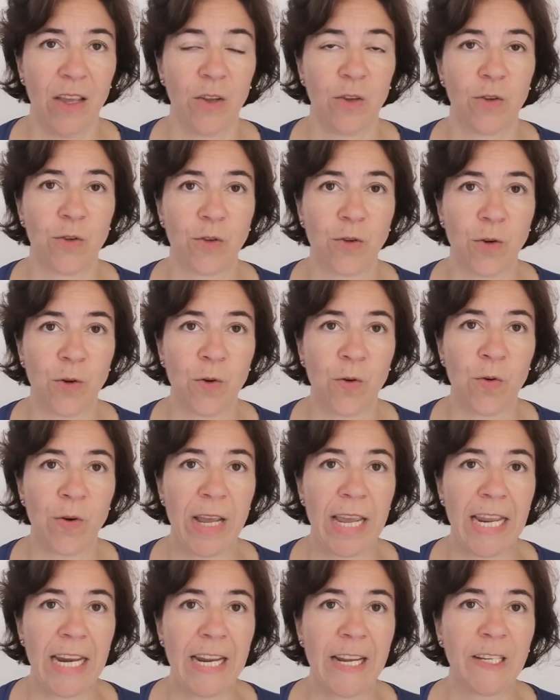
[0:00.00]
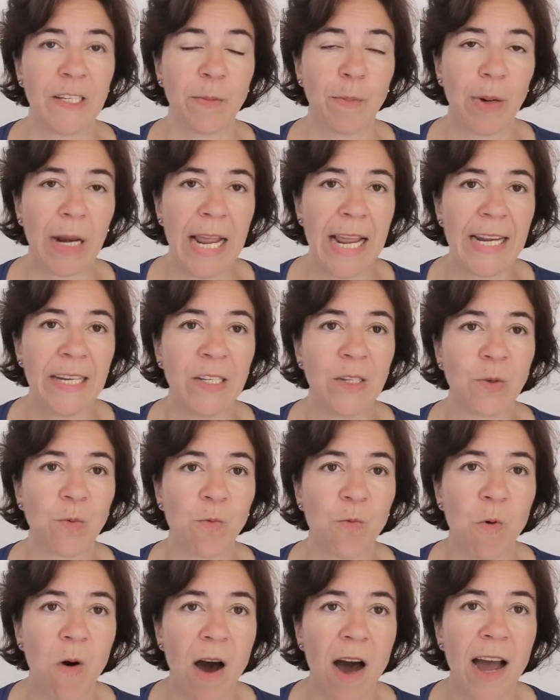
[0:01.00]
So it explains
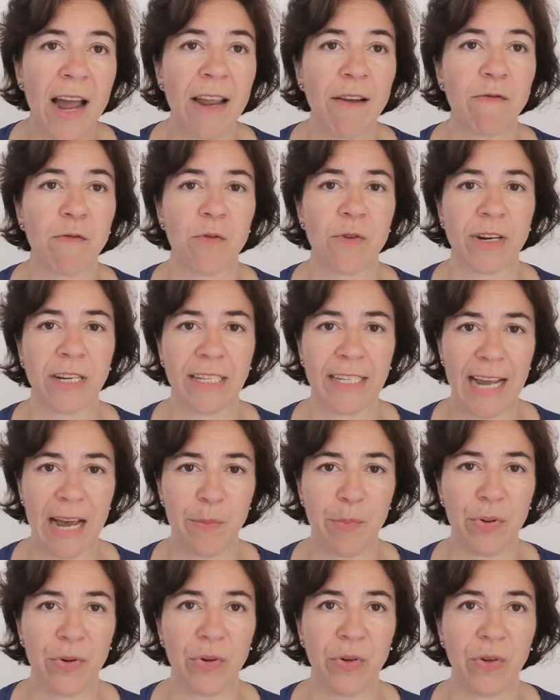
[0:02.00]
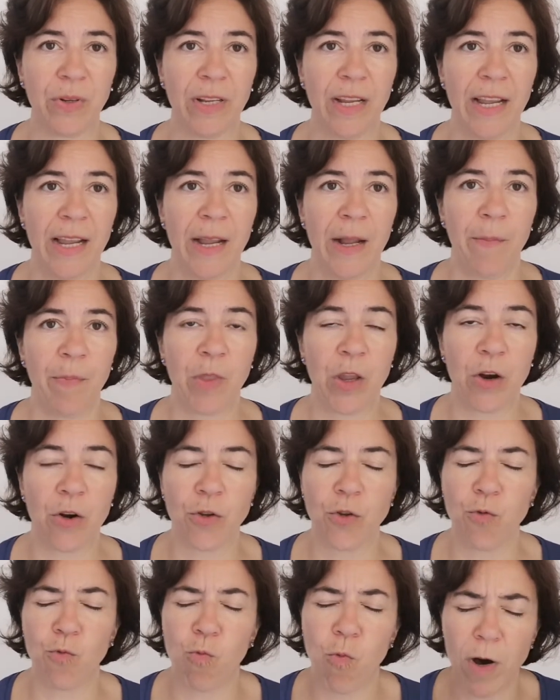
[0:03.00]
why, for example,
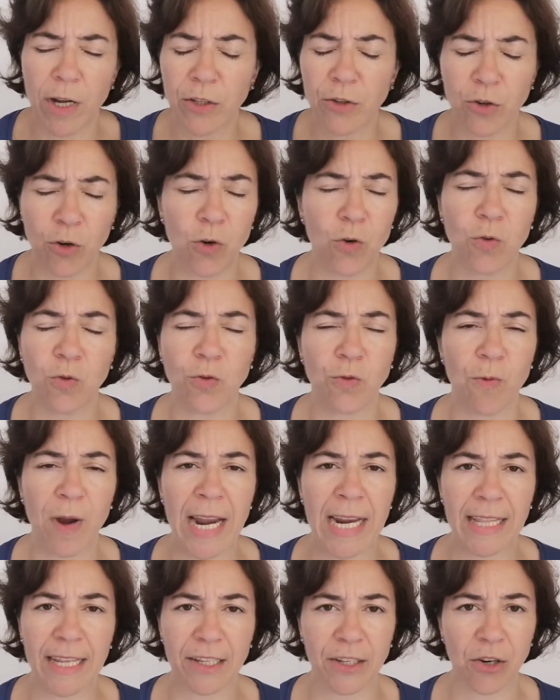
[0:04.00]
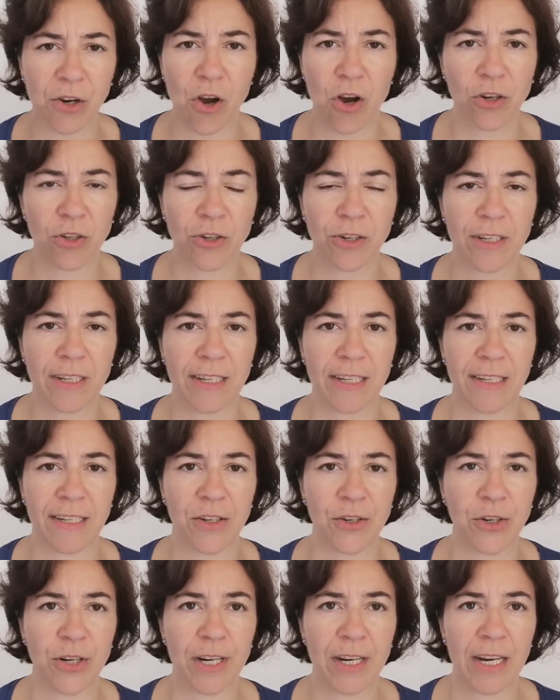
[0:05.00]
you want to lose weight, that's a conscious
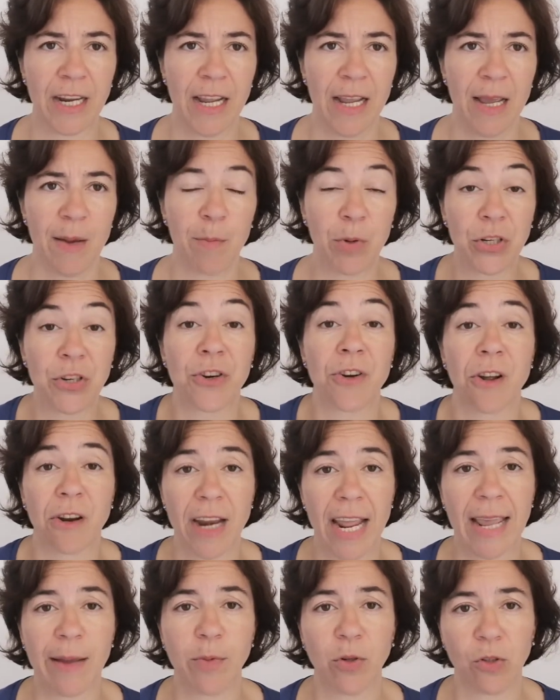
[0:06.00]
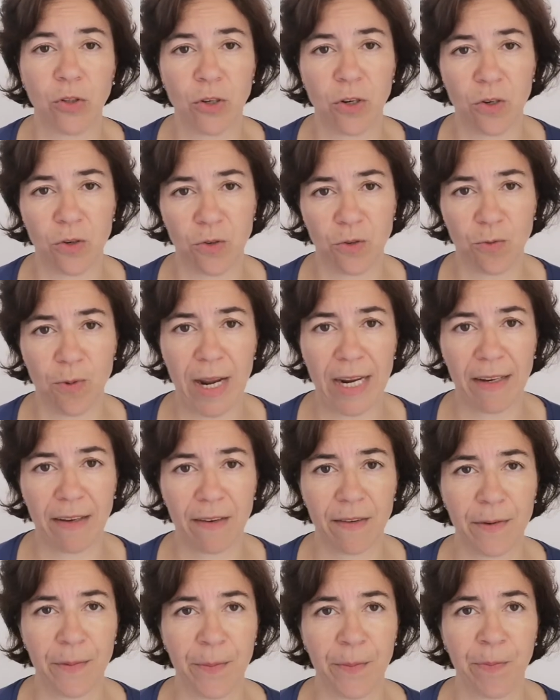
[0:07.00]
decision, but you're not able to lose
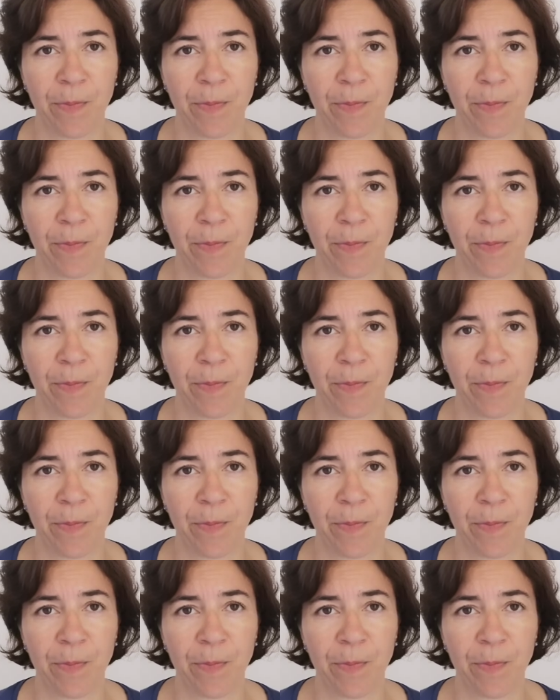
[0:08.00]
weight.